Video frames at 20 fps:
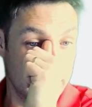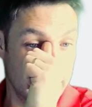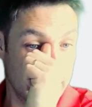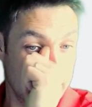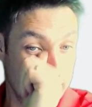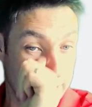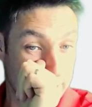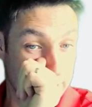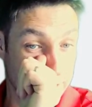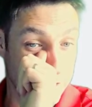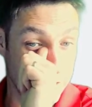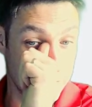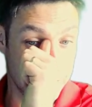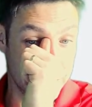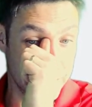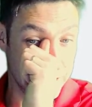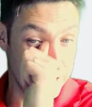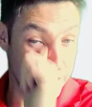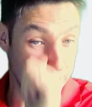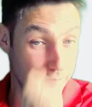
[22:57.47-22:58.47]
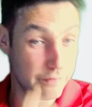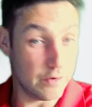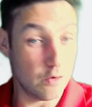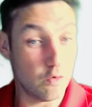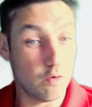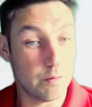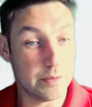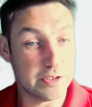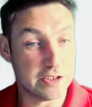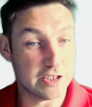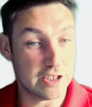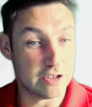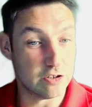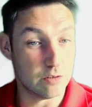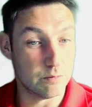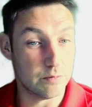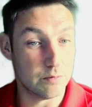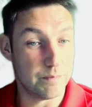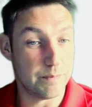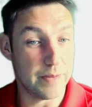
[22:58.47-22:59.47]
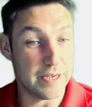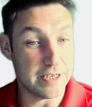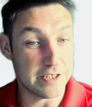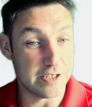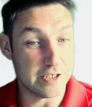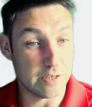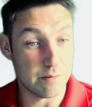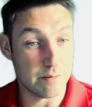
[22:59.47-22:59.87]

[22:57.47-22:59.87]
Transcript: and by default will be set on with basic